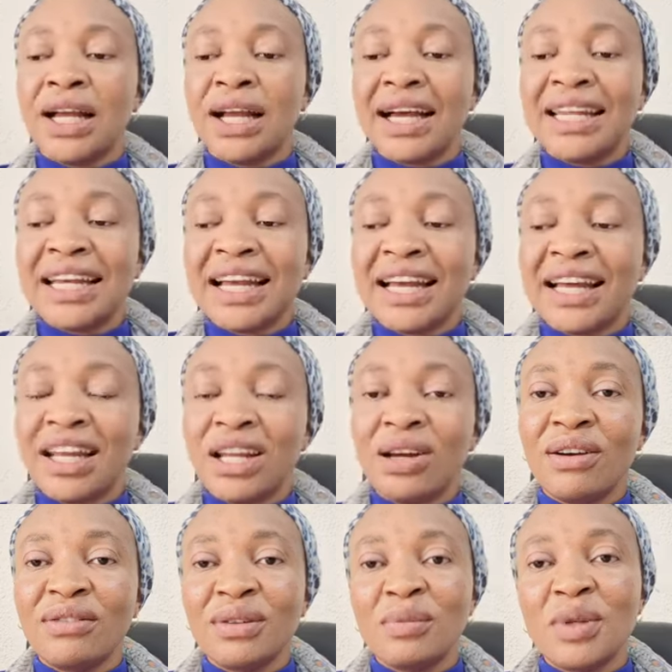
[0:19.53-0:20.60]
And I
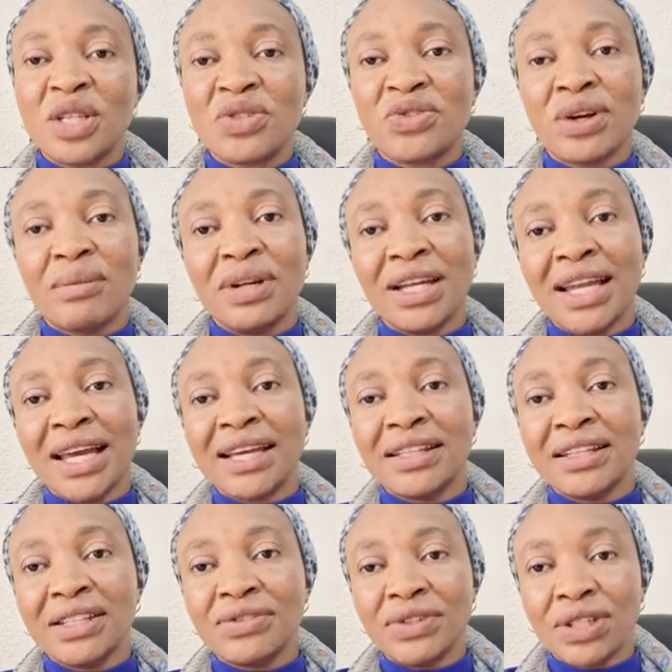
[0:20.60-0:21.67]
love you. Please, family,
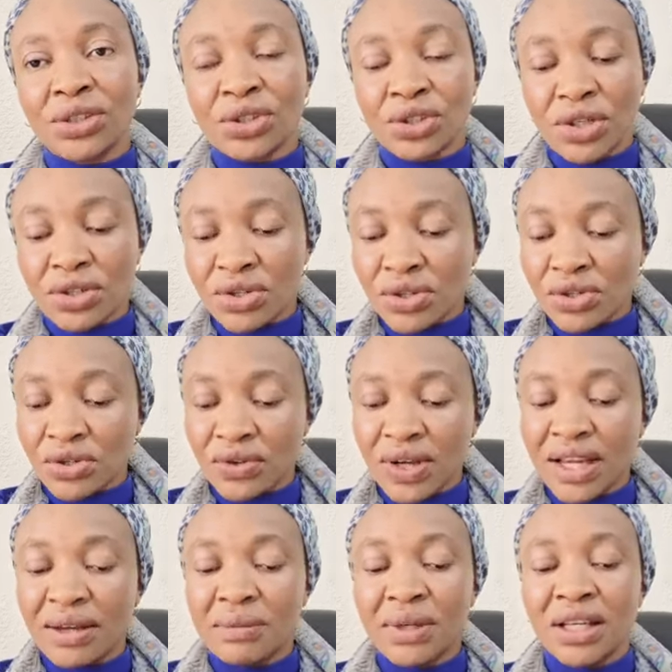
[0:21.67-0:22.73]
like this video, share,
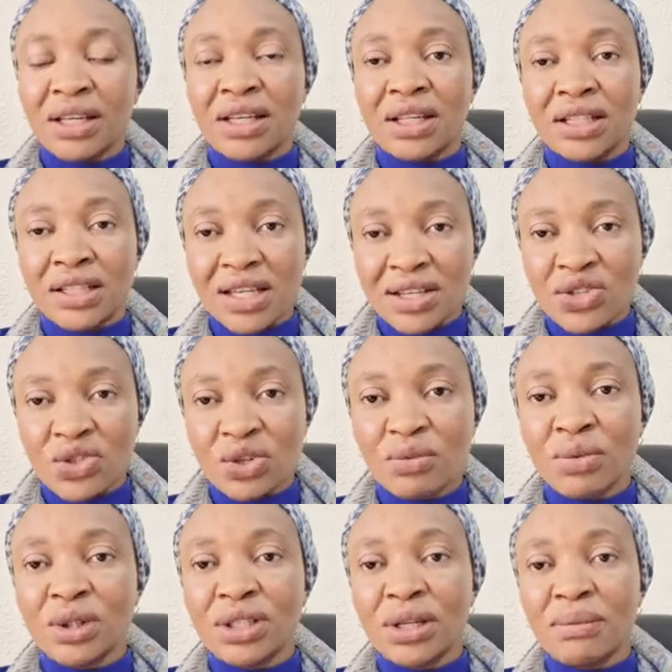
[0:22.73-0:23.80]
subscribe. Tell
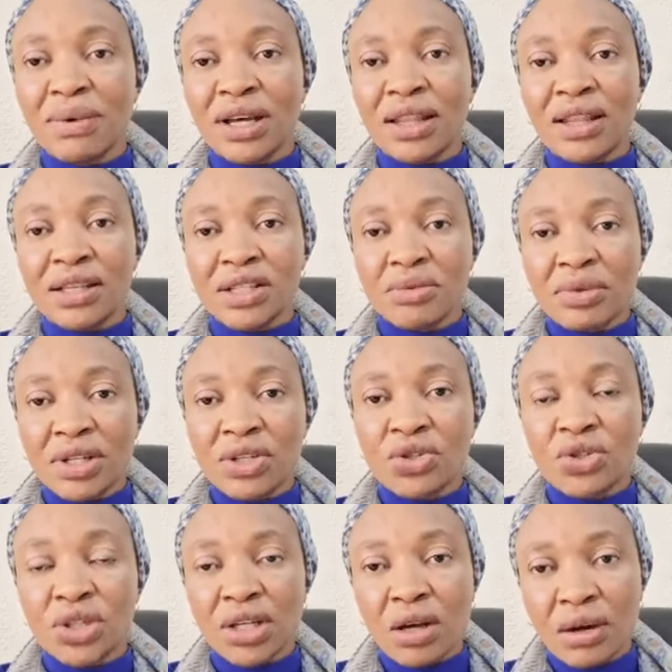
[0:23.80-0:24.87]
somebody about this
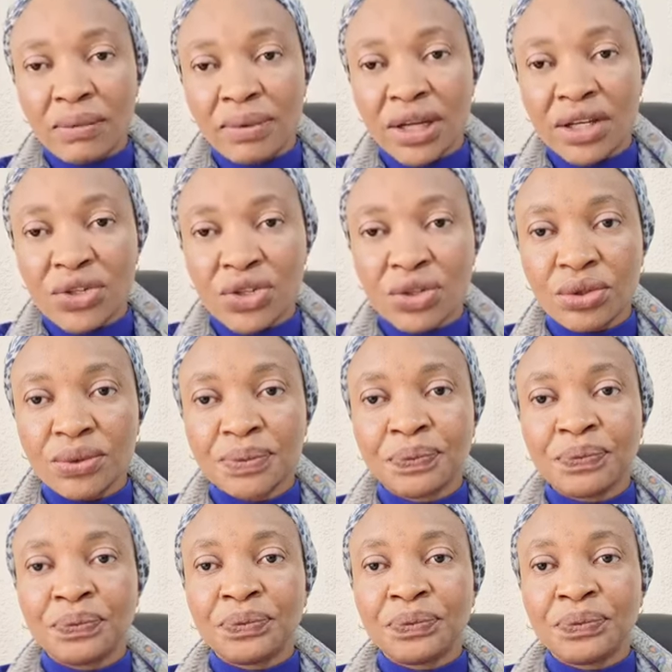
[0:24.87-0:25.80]
ministry. God bless you.